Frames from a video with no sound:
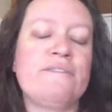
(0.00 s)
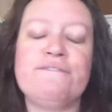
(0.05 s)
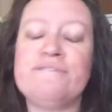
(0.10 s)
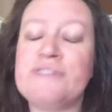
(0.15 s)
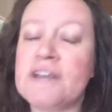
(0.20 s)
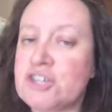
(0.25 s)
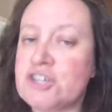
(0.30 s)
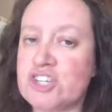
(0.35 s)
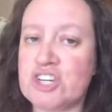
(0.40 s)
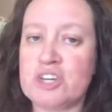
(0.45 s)

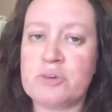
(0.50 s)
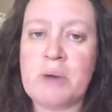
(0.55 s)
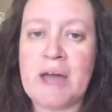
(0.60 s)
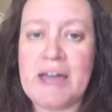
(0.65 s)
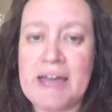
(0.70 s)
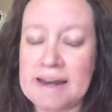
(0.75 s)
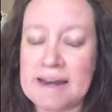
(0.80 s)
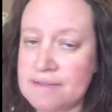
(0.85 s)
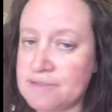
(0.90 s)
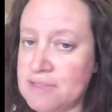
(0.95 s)
flushing
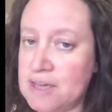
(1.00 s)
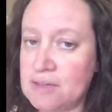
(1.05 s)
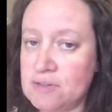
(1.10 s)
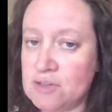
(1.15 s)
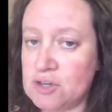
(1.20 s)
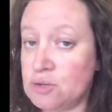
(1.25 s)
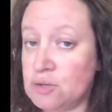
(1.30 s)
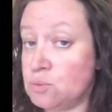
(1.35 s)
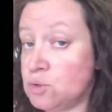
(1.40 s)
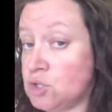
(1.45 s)
away anything
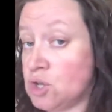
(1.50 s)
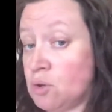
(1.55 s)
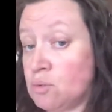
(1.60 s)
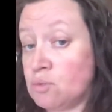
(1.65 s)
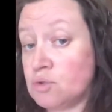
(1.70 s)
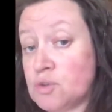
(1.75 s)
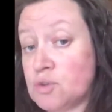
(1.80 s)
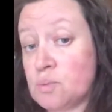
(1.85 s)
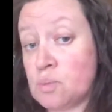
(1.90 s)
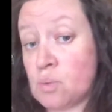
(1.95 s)
that you
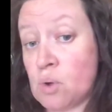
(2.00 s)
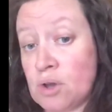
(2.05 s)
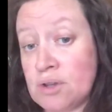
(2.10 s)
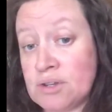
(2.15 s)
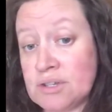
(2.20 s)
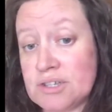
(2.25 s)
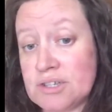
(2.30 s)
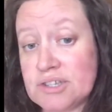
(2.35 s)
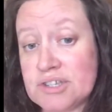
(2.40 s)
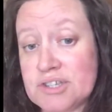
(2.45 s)
don't
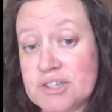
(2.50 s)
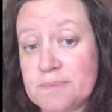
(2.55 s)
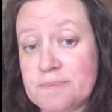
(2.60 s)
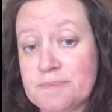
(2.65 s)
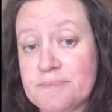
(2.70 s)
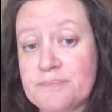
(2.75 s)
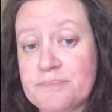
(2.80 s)
want.